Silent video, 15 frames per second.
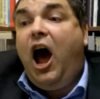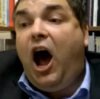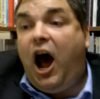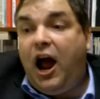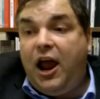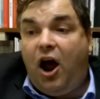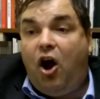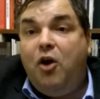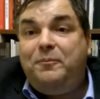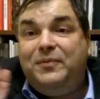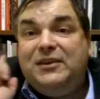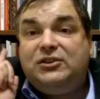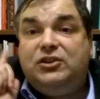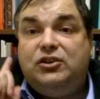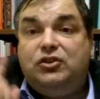I hope
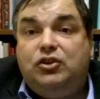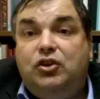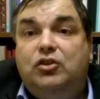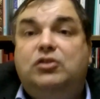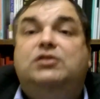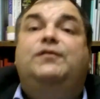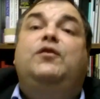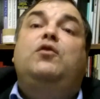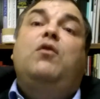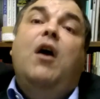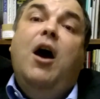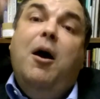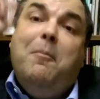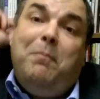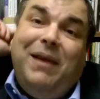this is useful.
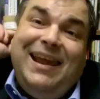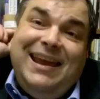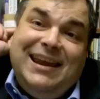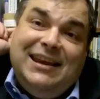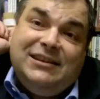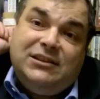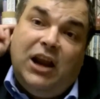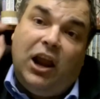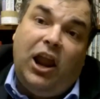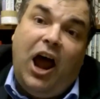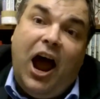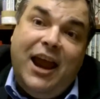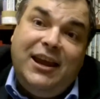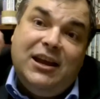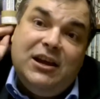Please
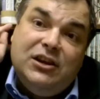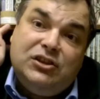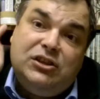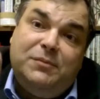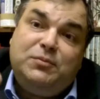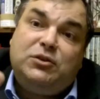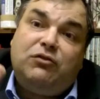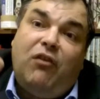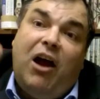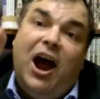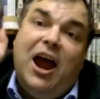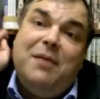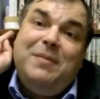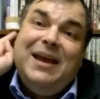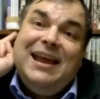like,
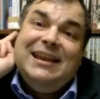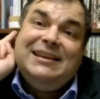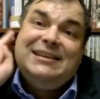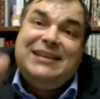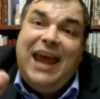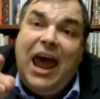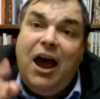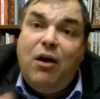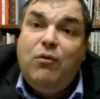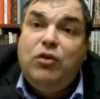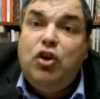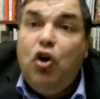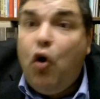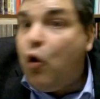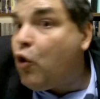subscribe, tell
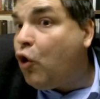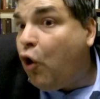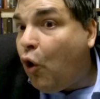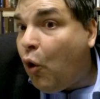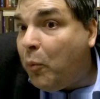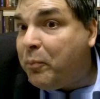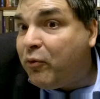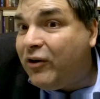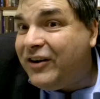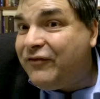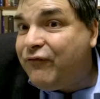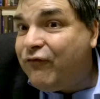your corporate